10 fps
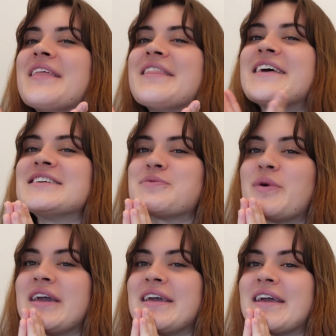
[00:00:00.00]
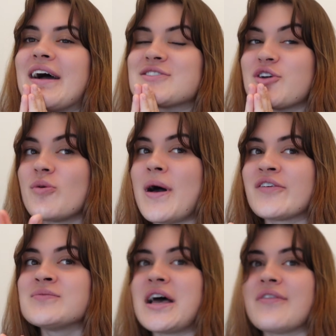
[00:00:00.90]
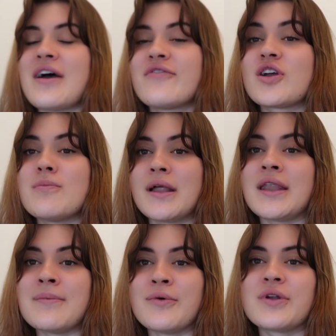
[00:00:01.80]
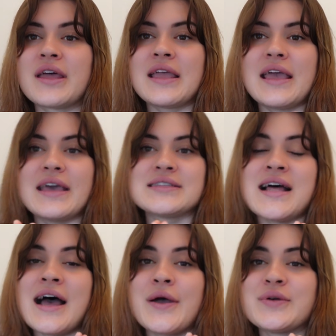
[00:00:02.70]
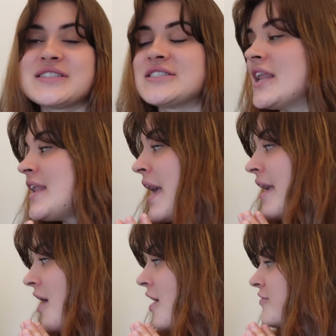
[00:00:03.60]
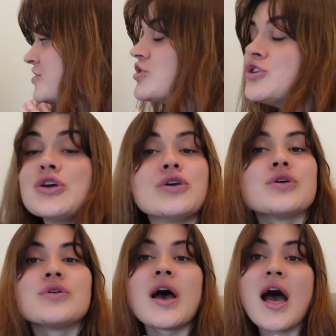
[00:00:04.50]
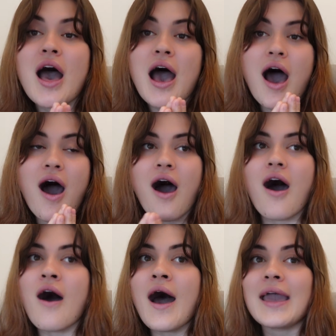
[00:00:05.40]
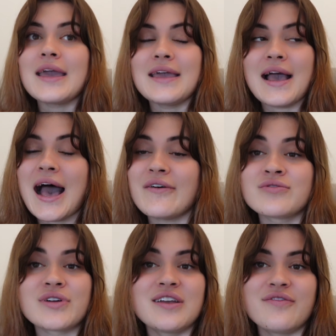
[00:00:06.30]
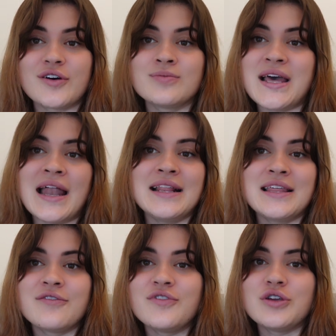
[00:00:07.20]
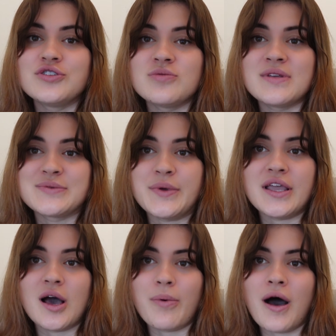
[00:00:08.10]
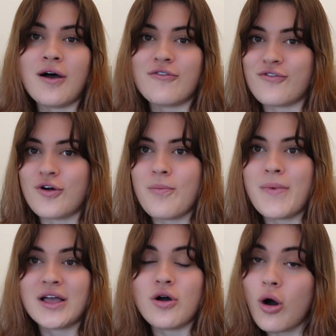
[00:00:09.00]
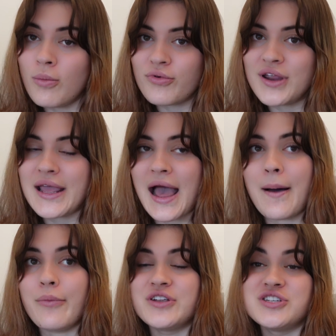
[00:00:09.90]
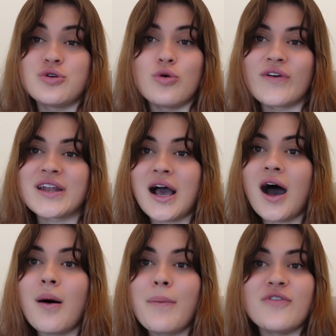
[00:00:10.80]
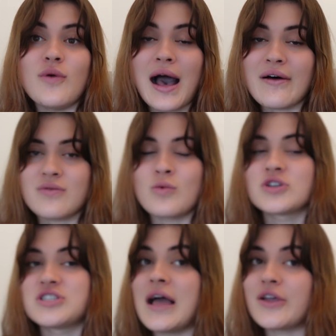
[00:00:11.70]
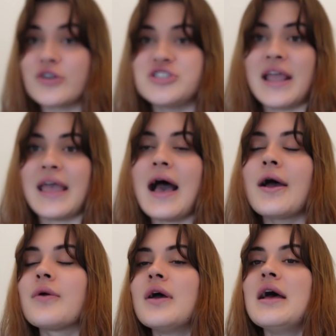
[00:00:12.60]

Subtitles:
This week, so I got back from South Africa Monday morning. It is now Sunday afternoon. I haven't really filmed anything for YouTube this week apart from my comp recap, which is already up. If you haven't watched that, go check it out.